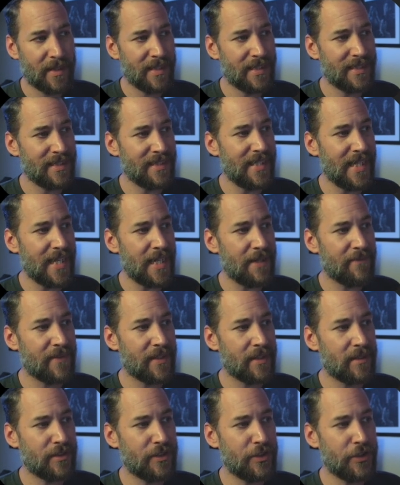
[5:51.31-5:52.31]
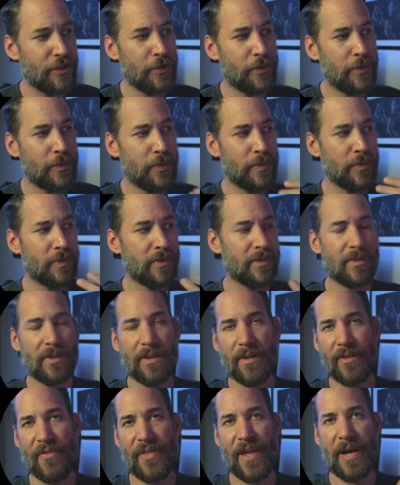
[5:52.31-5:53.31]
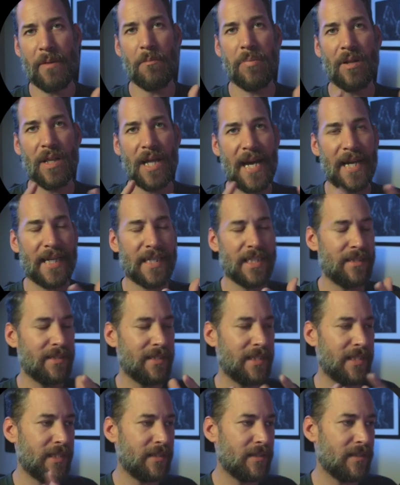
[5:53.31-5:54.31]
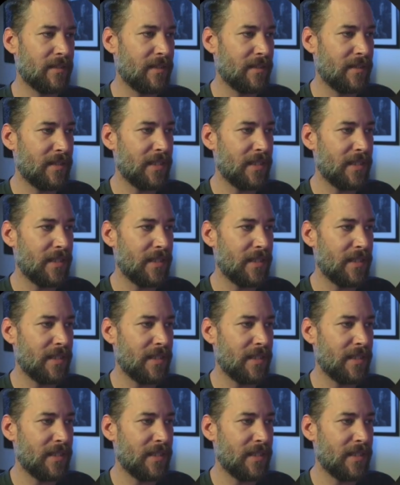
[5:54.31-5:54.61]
depth to that black and then